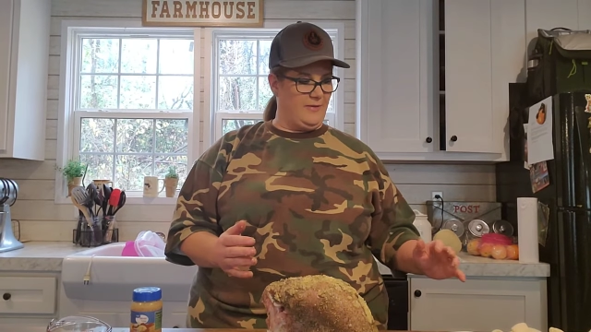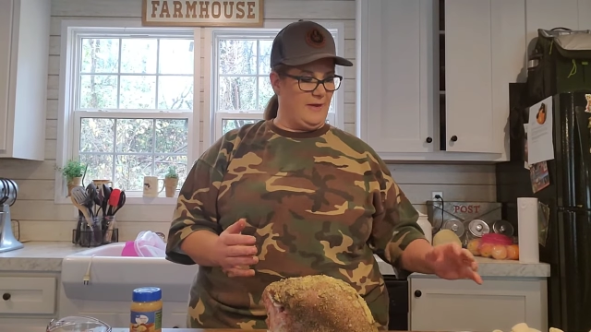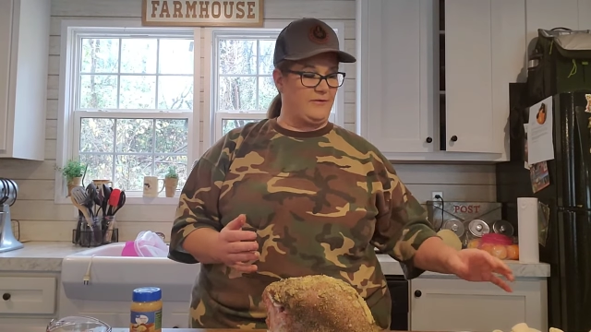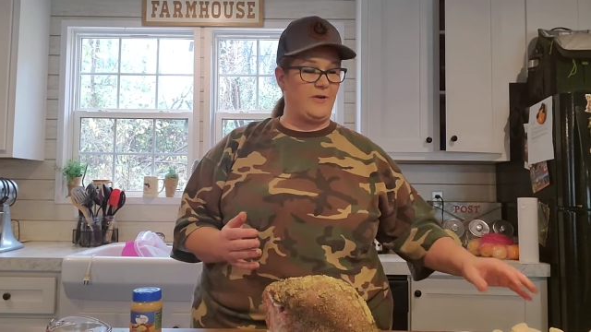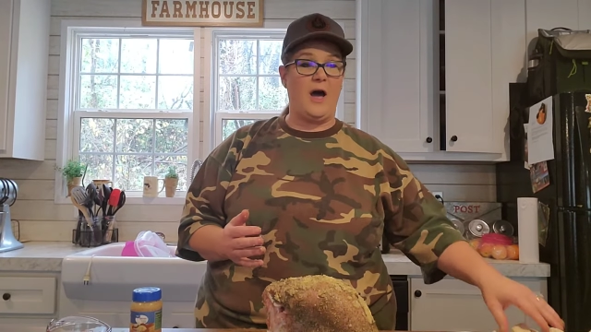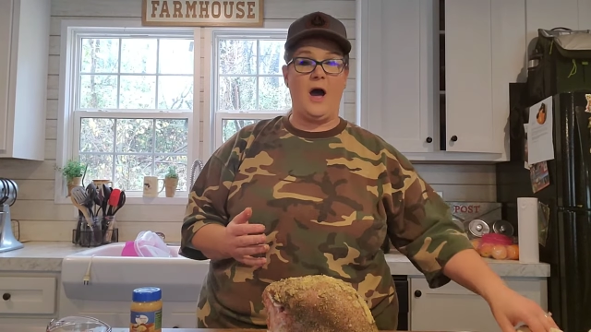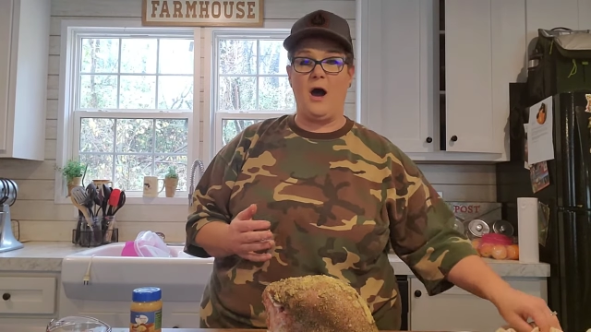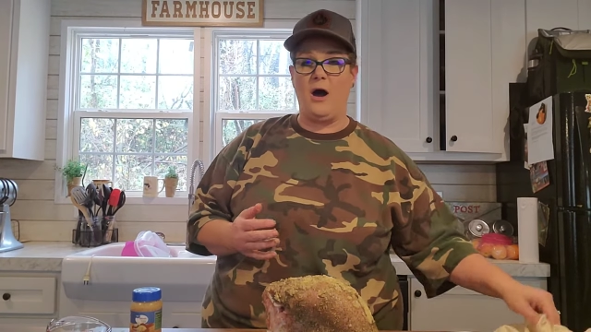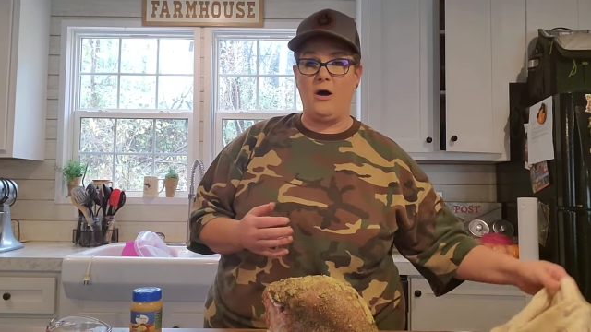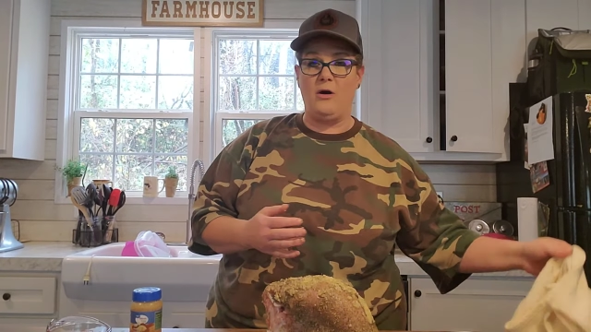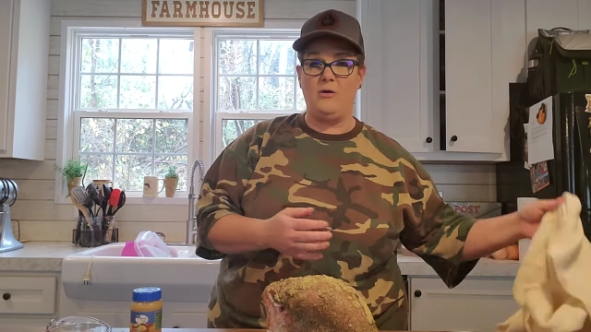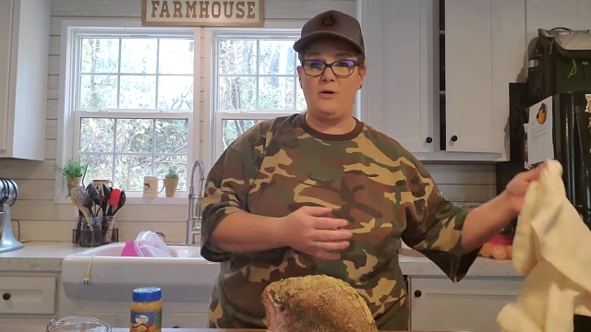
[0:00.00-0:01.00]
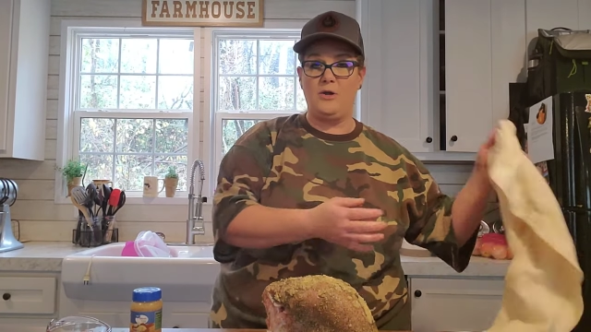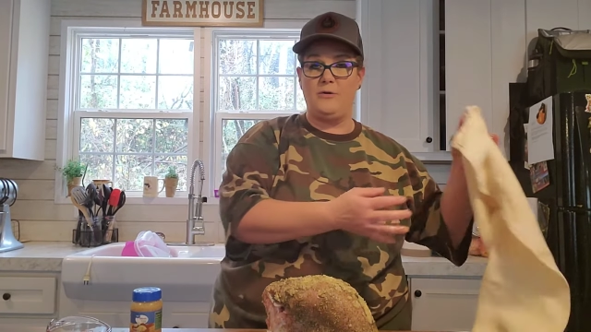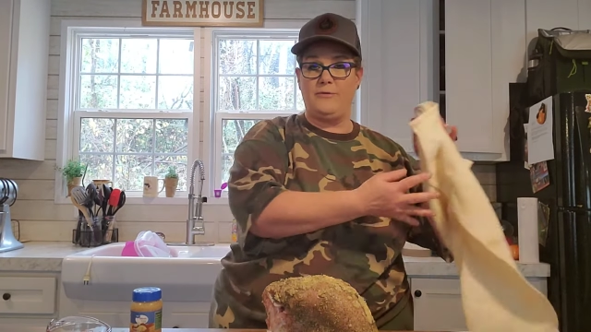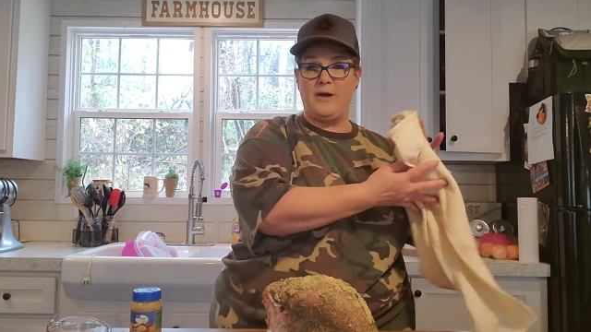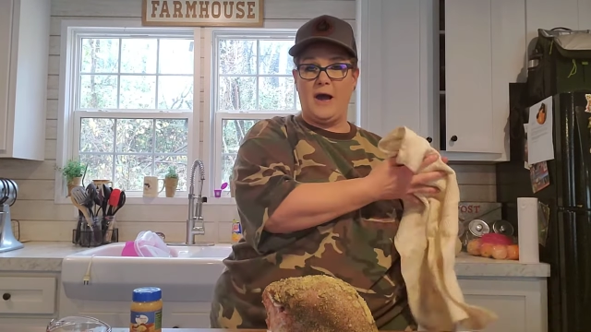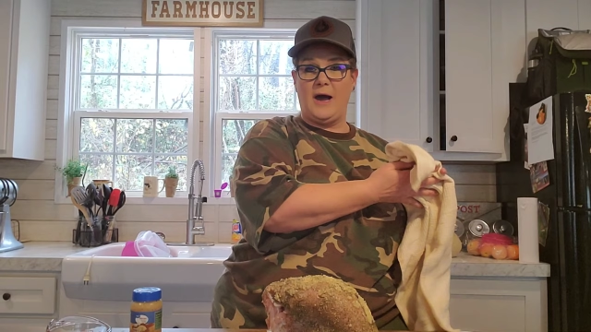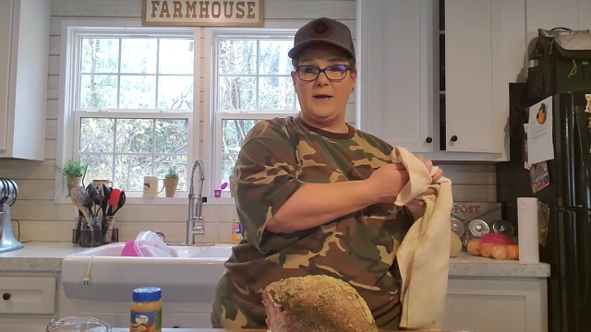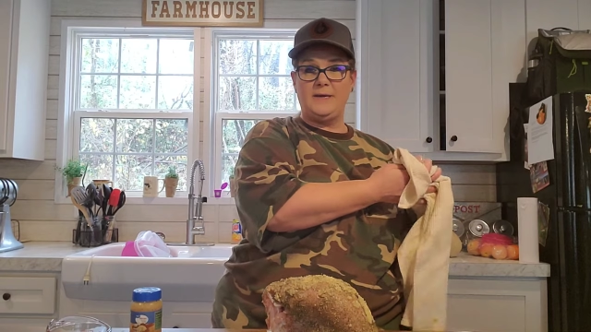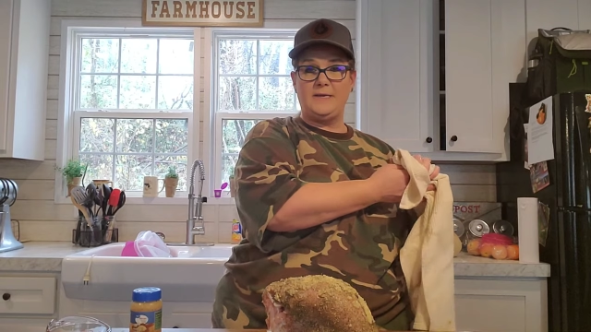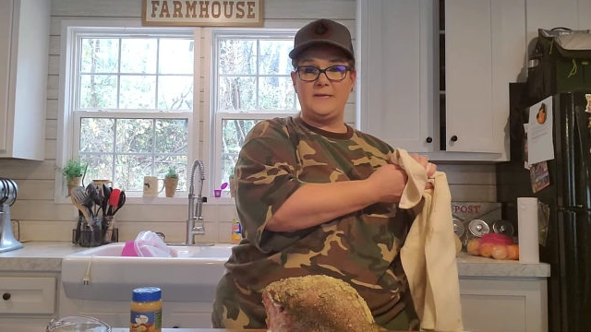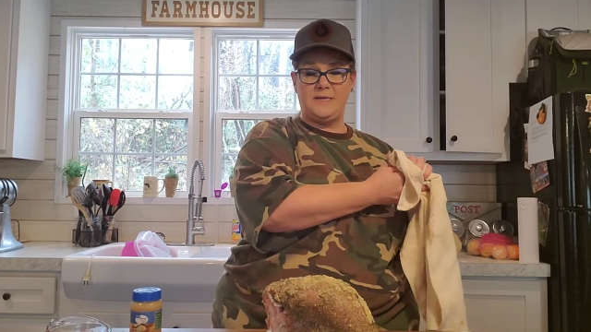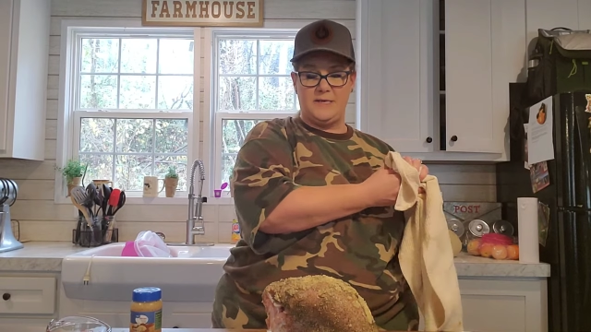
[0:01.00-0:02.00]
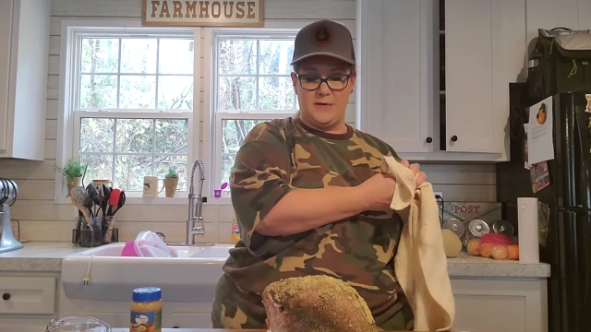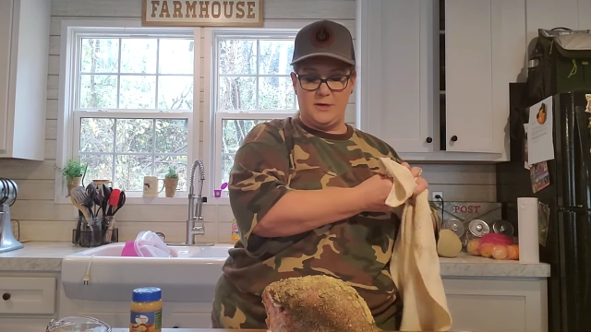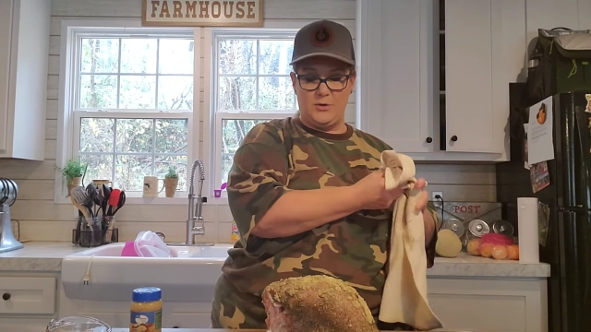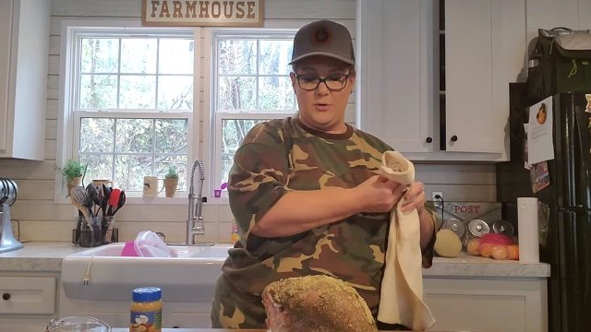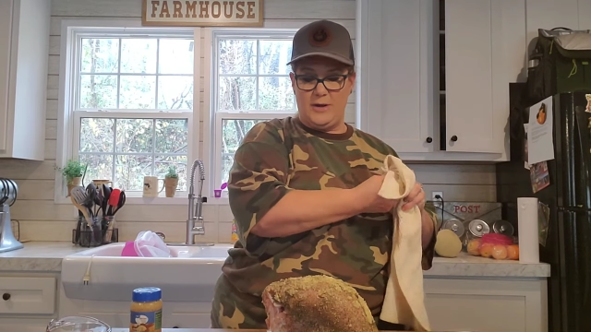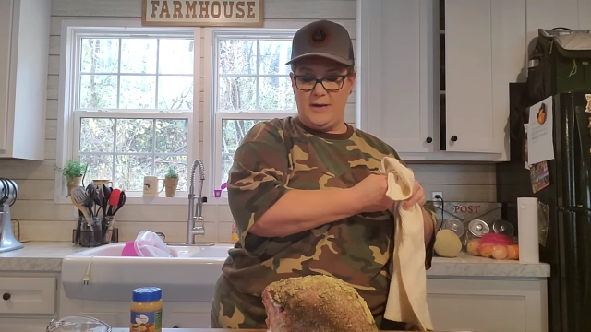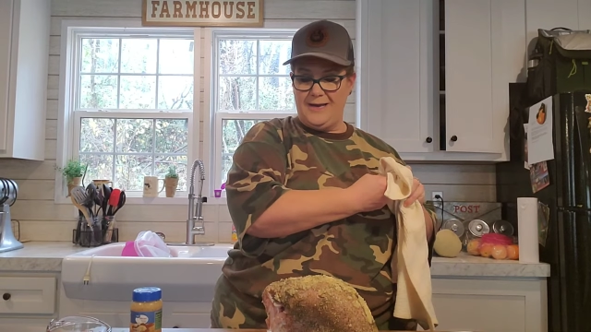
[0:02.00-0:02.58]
That's all you've got to do